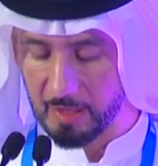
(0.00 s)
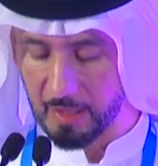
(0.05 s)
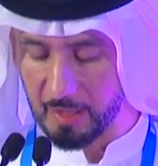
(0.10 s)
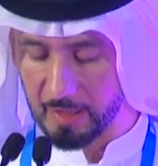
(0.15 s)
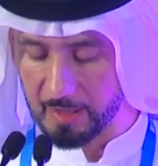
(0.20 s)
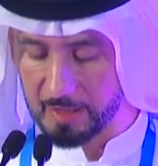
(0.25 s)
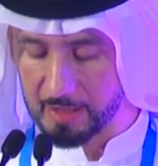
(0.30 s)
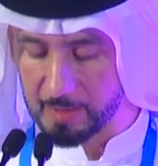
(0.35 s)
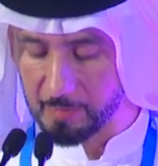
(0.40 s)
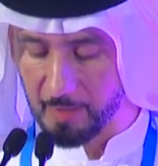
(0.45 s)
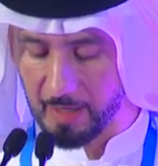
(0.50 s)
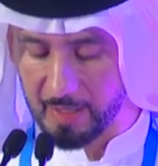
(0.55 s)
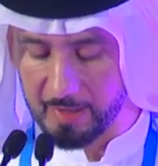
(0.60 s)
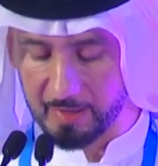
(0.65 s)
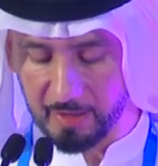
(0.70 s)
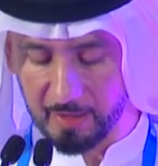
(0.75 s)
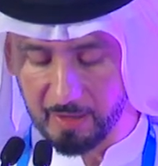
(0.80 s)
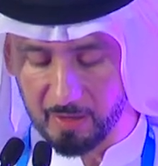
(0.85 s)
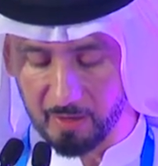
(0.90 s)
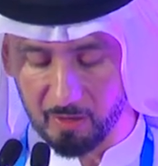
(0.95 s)
and
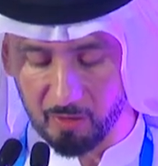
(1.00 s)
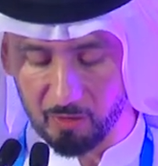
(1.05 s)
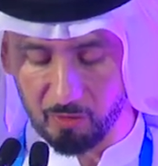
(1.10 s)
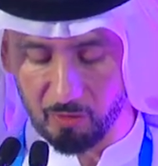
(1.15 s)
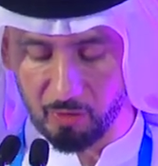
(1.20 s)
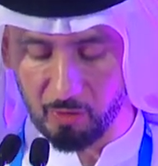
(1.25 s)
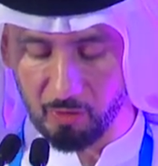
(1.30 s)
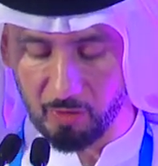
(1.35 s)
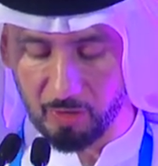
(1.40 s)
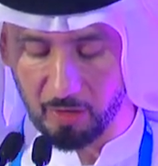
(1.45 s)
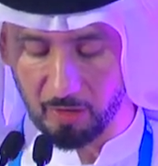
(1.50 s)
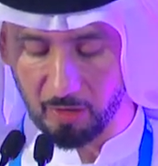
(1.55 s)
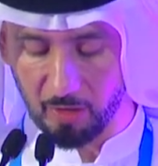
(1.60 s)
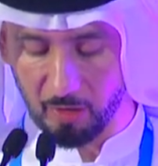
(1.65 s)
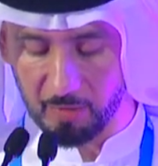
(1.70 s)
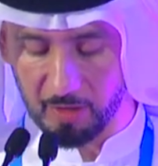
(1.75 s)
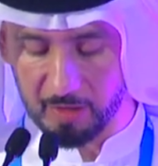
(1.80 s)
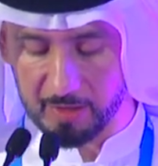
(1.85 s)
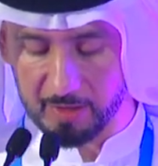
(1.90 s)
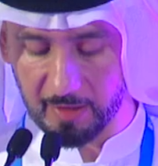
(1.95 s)
expanding into new
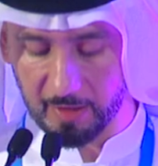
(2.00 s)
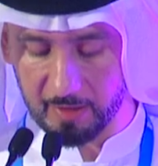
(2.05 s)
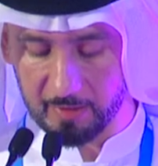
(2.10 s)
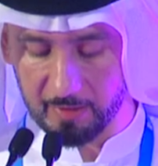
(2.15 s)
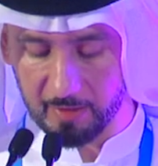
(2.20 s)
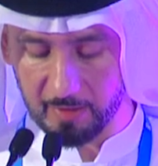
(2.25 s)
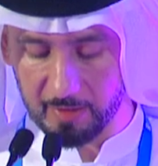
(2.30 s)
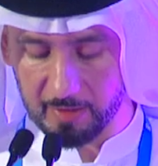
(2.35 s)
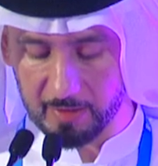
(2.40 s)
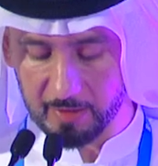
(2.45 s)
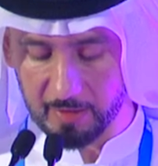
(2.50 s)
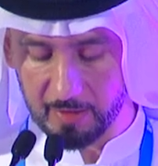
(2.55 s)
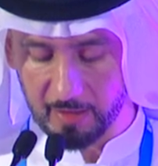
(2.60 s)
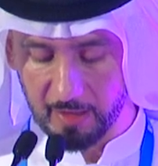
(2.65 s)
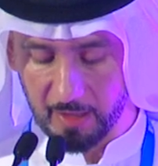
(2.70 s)
economic sectors,